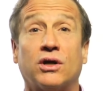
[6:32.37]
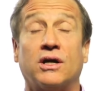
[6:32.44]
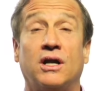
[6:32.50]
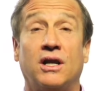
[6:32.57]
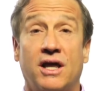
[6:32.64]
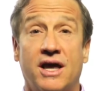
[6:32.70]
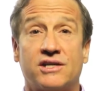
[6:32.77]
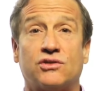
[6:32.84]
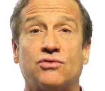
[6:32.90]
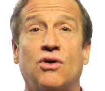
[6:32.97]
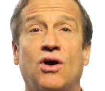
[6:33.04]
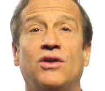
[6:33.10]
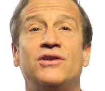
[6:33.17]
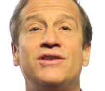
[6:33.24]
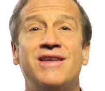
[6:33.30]

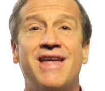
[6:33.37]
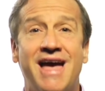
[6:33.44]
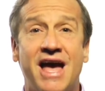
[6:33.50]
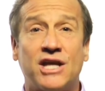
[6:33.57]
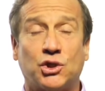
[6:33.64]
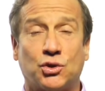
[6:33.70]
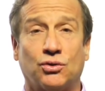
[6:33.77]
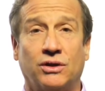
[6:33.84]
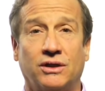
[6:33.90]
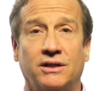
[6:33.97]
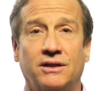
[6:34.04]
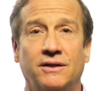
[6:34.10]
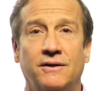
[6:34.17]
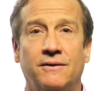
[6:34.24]
cholesterol naturally